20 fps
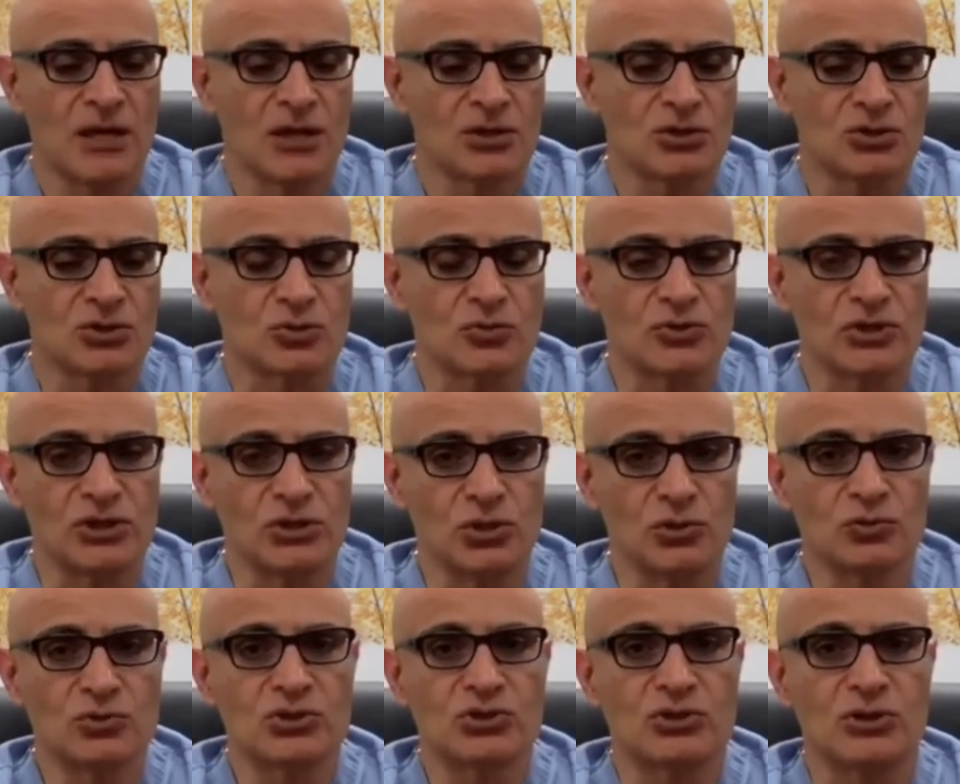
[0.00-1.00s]
So the
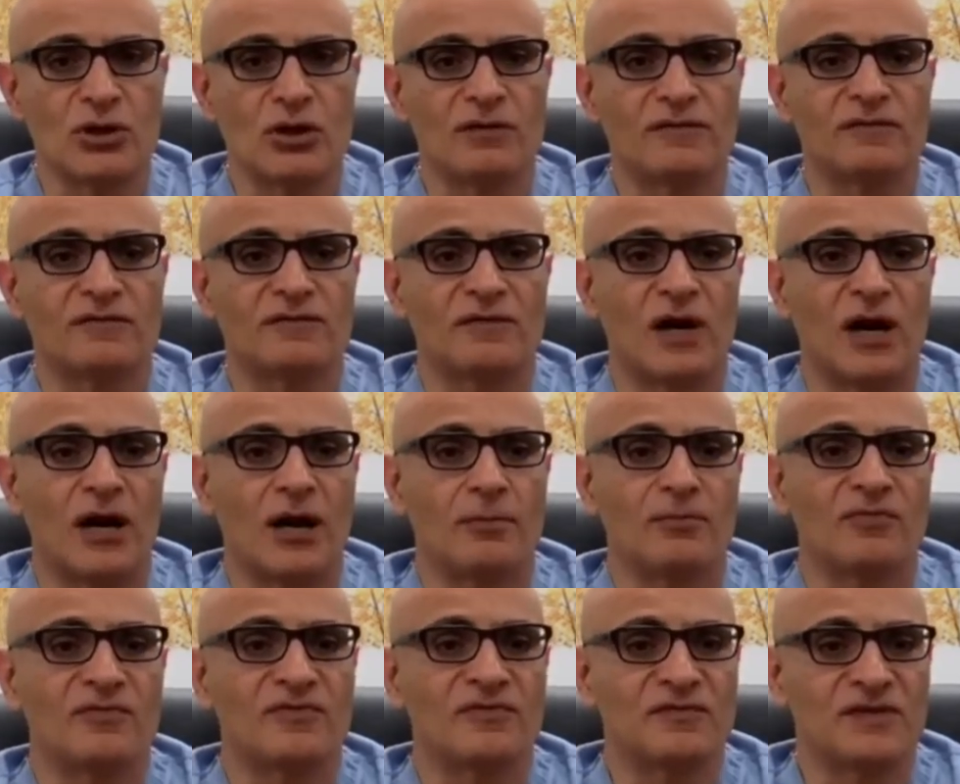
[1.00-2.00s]
use of
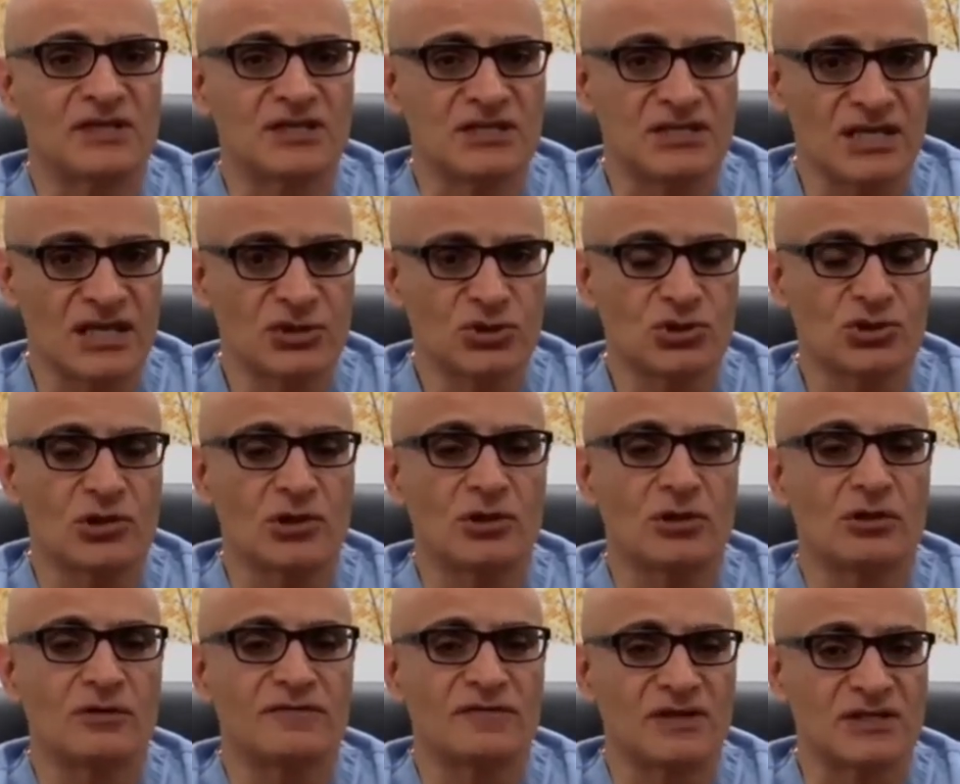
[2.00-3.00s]

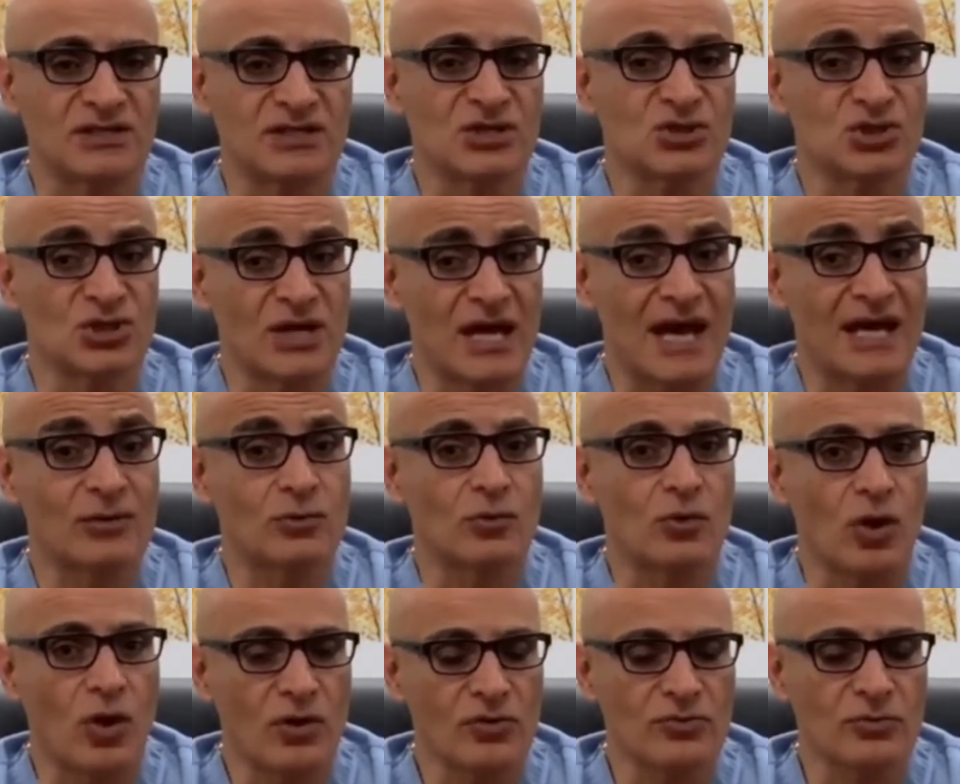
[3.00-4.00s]
fixation and or
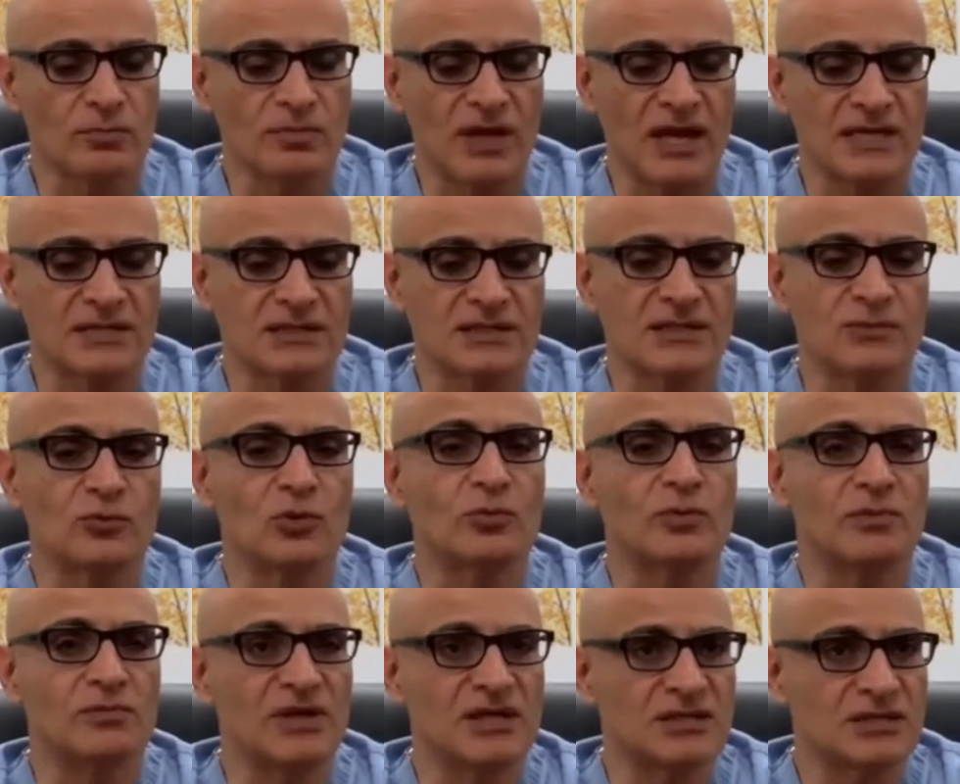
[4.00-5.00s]
arthroplasty will
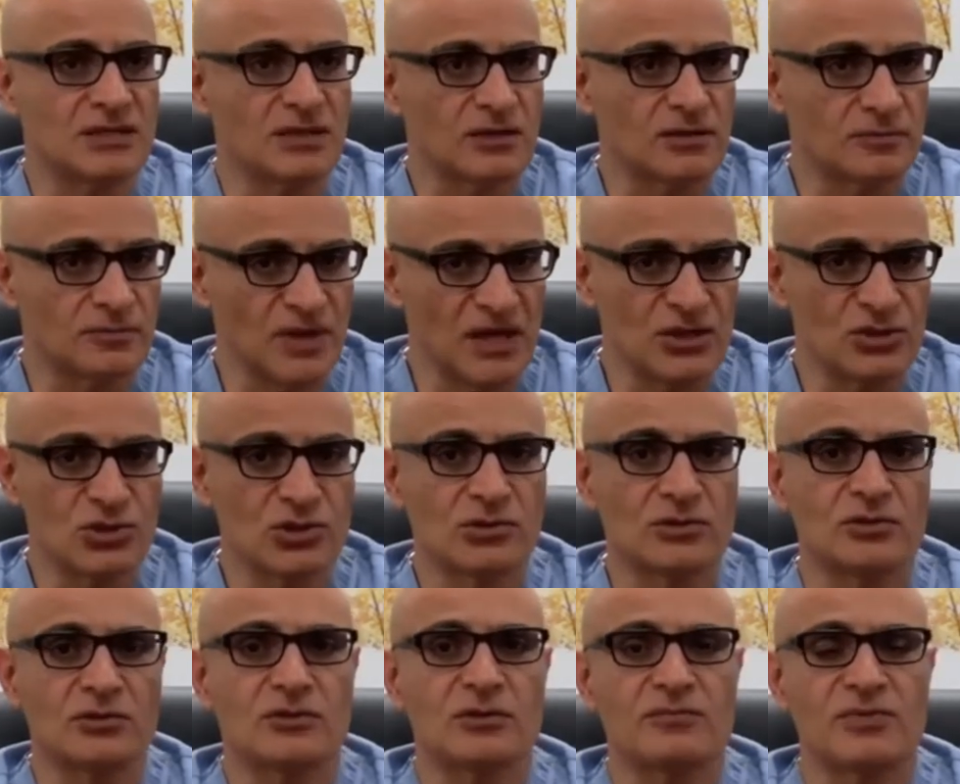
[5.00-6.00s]
be based on the patient,
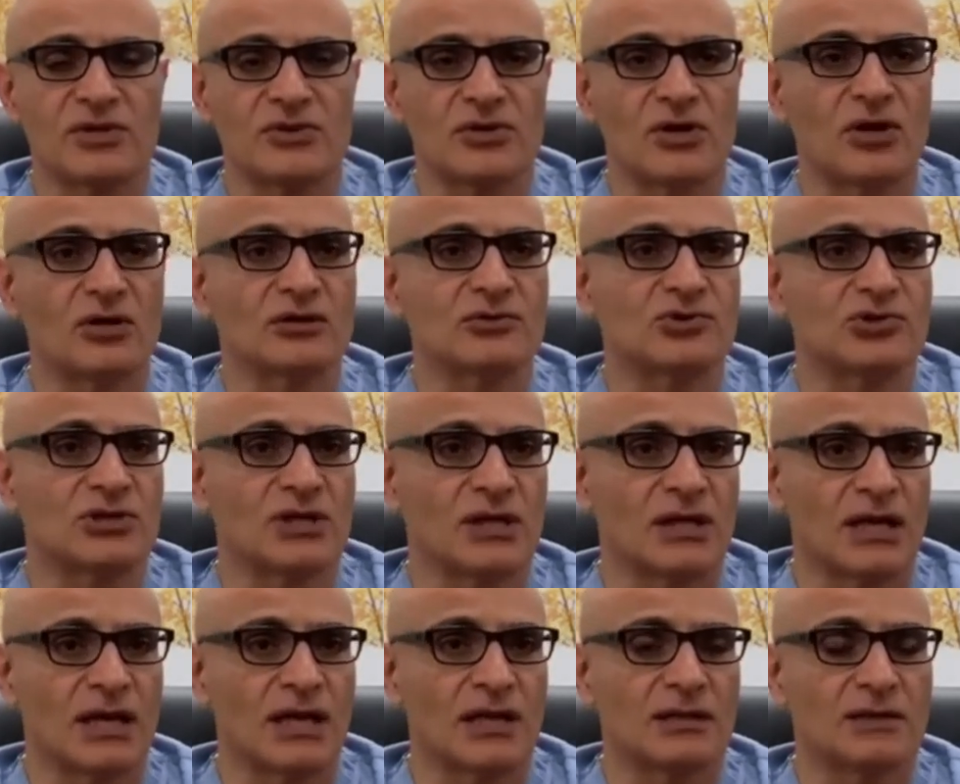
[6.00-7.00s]
the pathology at
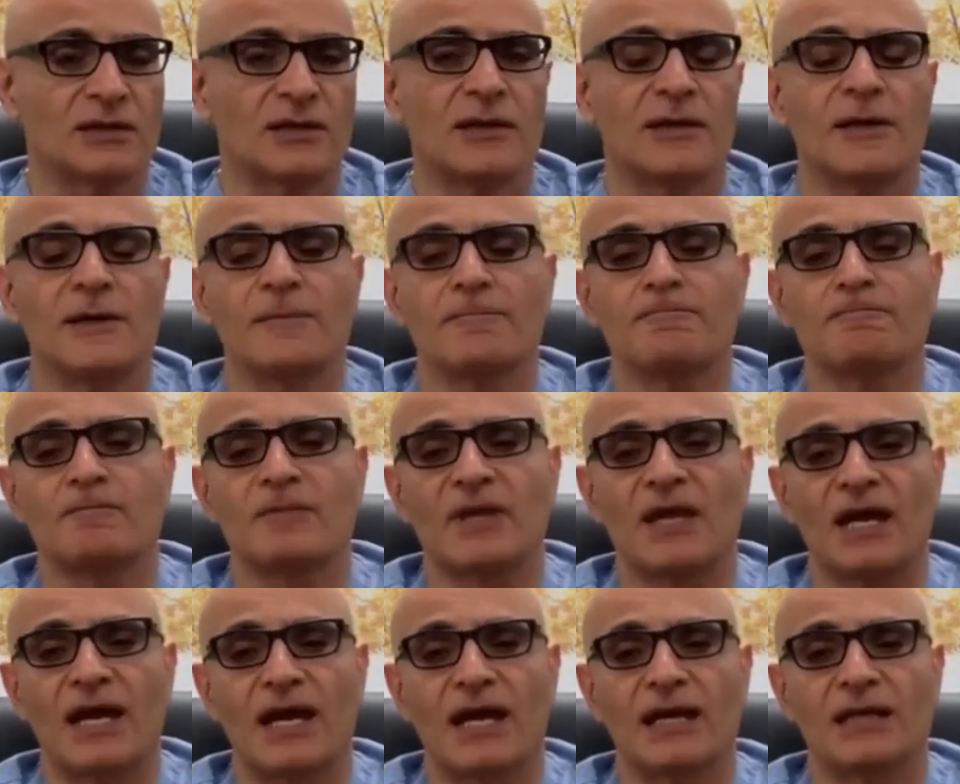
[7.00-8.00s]
hand,
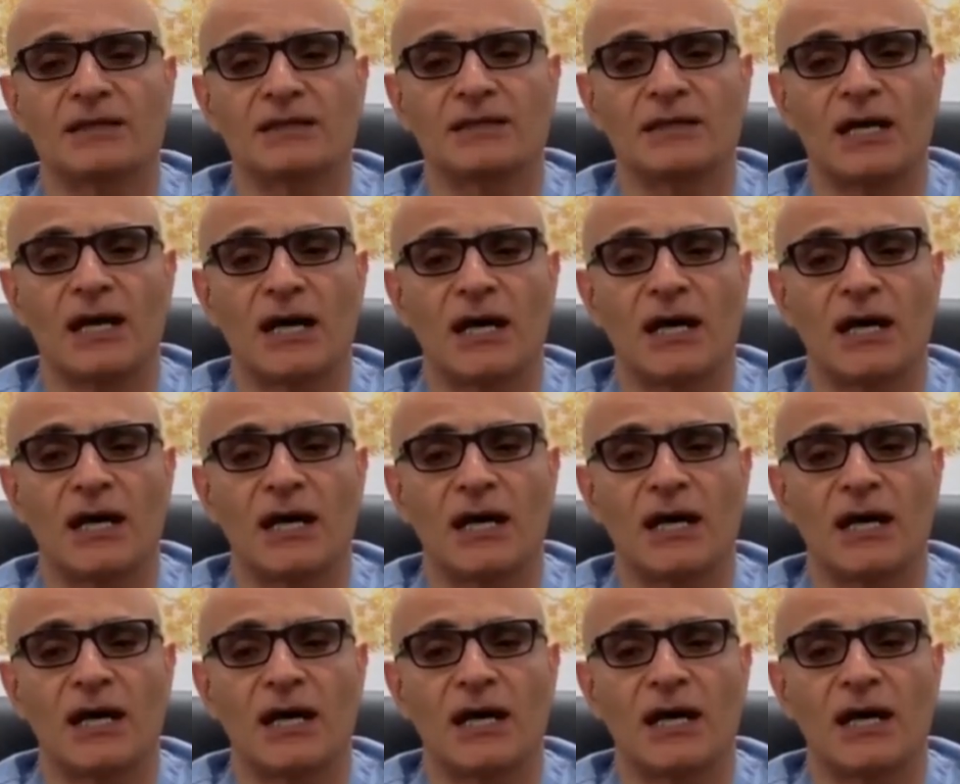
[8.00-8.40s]
and